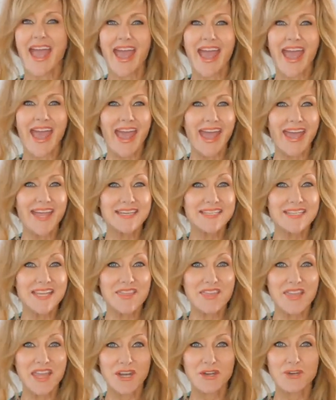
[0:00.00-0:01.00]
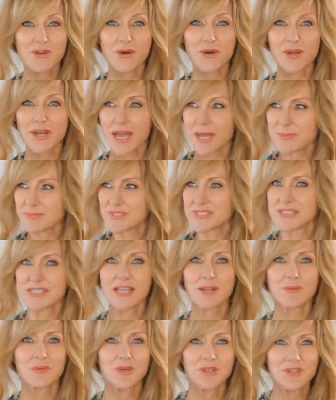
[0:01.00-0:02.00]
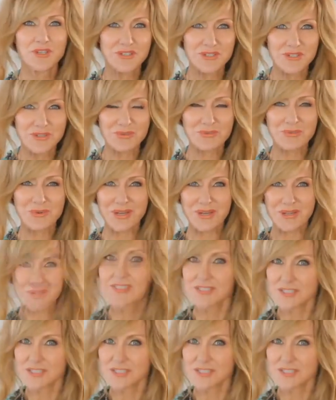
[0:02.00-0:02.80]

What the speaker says: and they're not upset when you do well.